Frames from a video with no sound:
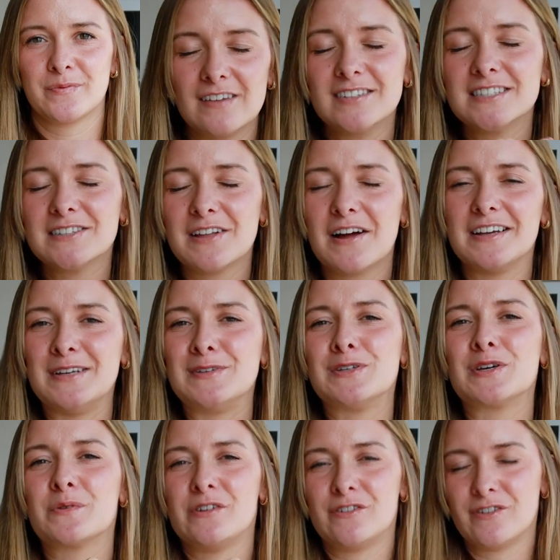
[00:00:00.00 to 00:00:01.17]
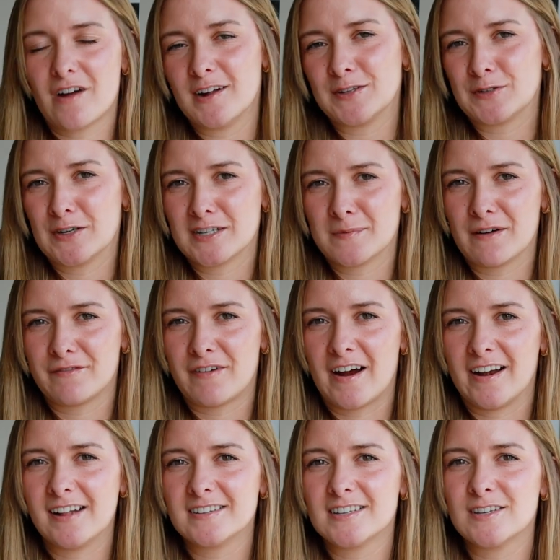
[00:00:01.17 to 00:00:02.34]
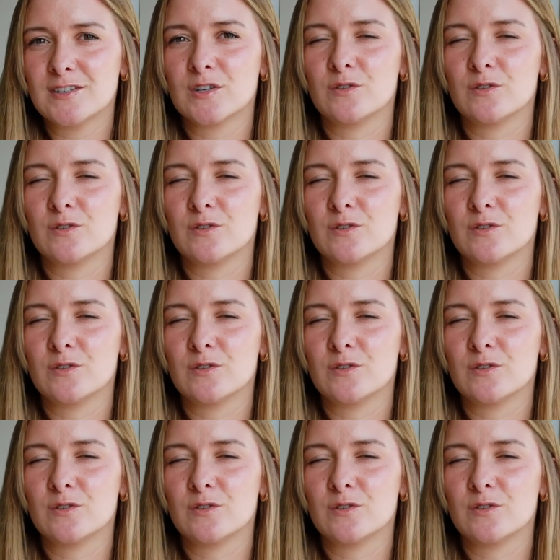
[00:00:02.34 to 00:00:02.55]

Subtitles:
Life is a lot easier when you're not stressed about finances,